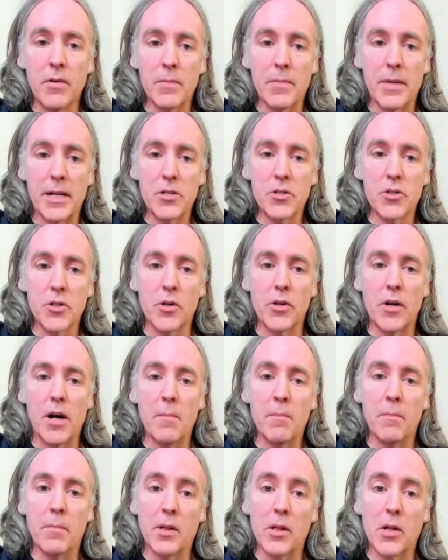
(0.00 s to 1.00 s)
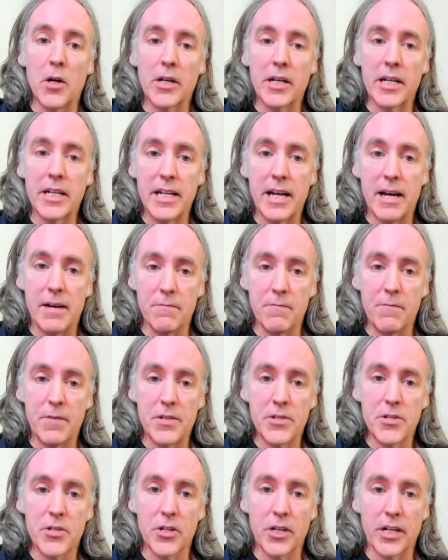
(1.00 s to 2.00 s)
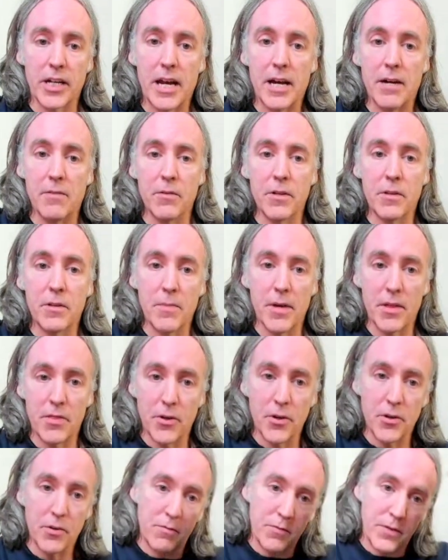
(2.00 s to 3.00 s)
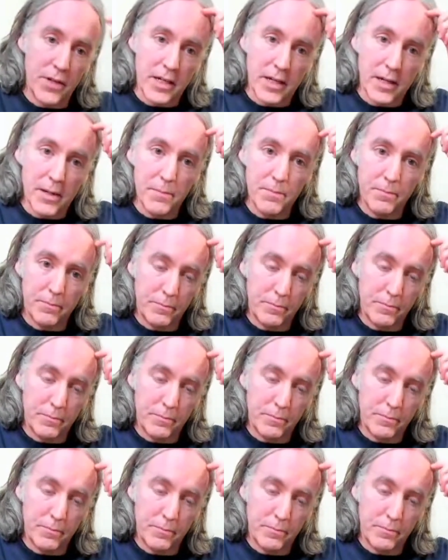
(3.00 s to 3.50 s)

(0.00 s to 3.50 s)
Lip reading: to make sure I'm blocking that 5th string out with my third finger